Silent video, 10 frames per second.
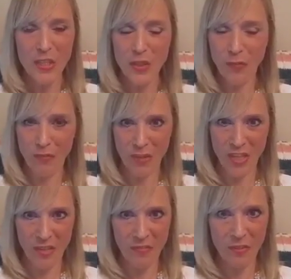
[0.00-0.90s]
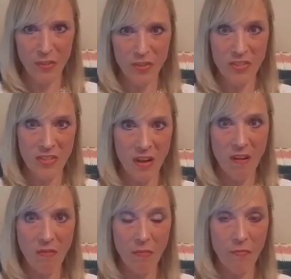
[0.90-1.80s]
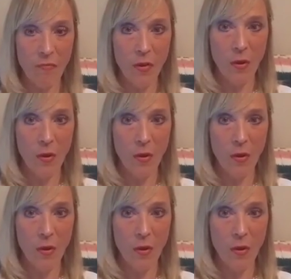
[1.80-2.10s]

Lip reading: to forgive yourself.